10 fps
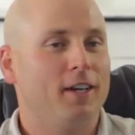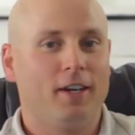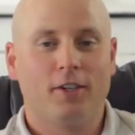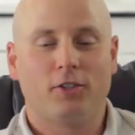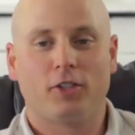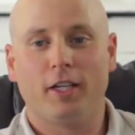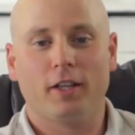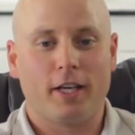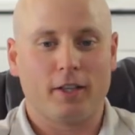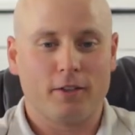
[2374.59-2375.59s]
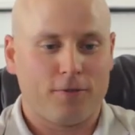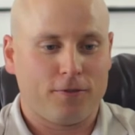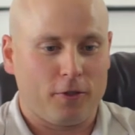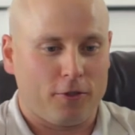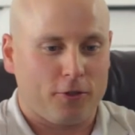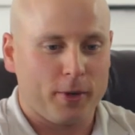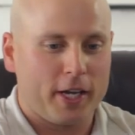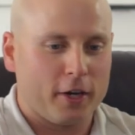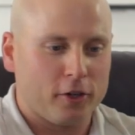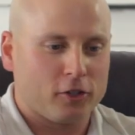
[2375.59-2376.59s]
Okay. She like for
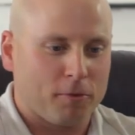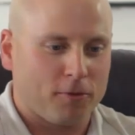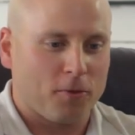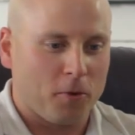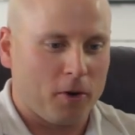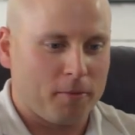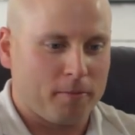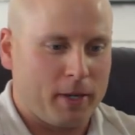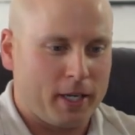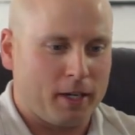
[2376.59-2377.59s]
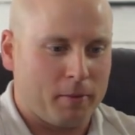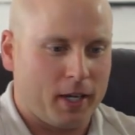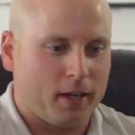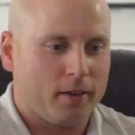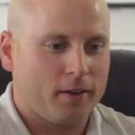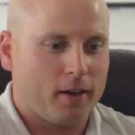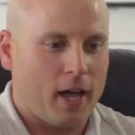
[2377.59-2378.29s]
three years before meeting me,